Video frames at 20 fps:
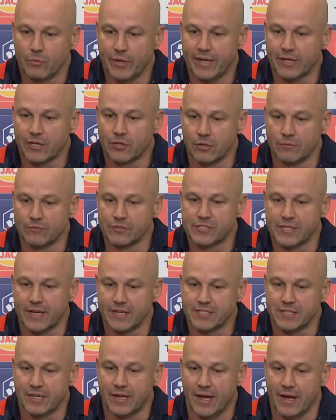had a
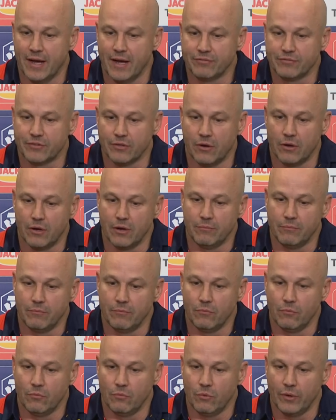conversation at halftime
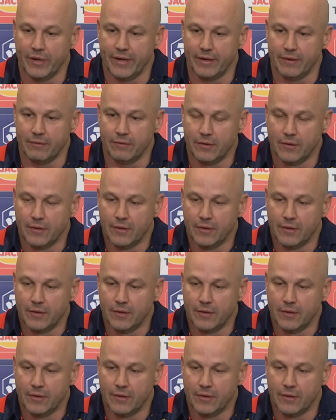where,